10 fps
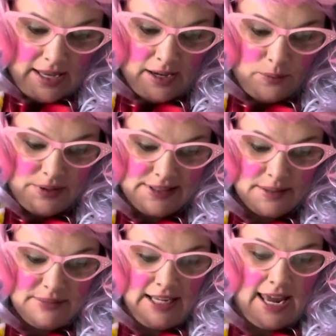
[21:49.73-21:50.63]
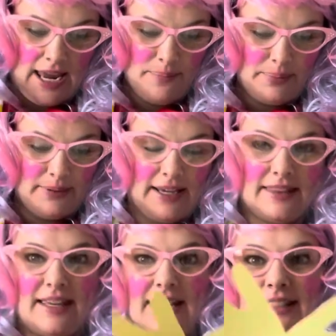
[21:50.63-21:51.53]
with some tape like
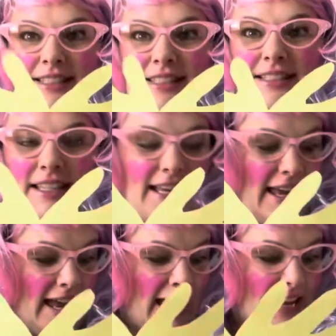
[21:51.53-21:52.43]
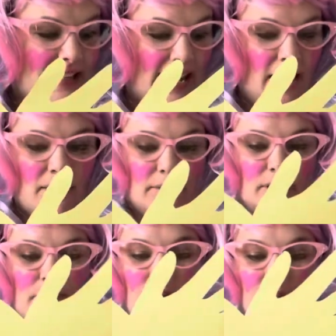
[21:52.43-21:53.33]
this. And now I'm
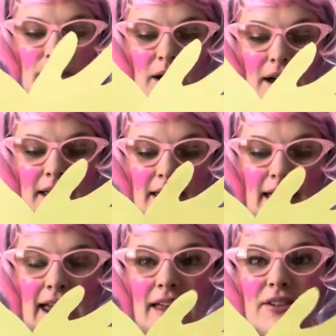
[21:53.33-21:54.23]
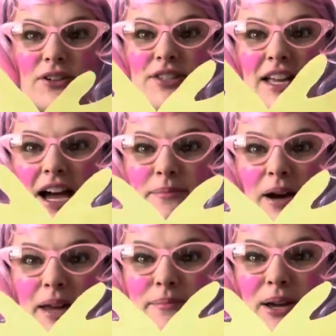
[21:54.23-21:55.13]
going to put my antlers on
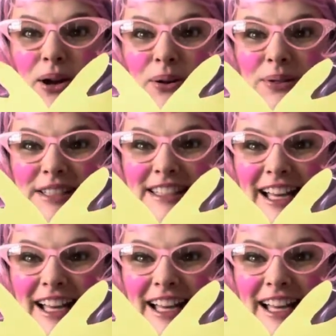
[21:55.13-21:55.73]
my moose.